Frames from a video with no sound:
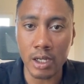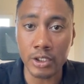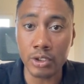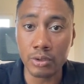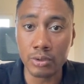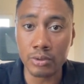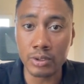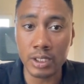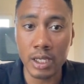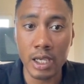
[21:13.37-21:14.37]

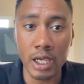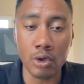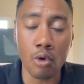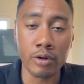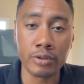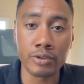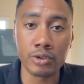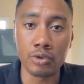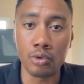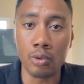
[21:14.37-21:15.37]
use in order
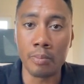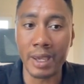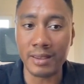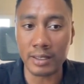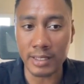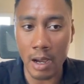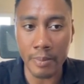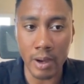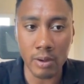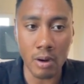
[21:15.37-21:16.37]
to make this
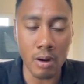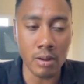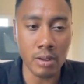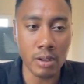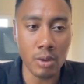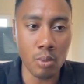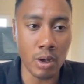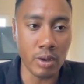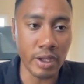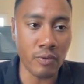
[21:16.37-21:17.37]
outbound call?
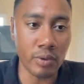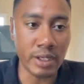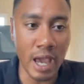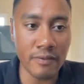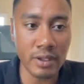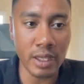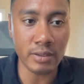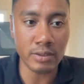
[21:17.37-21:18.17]
Well, if we navigate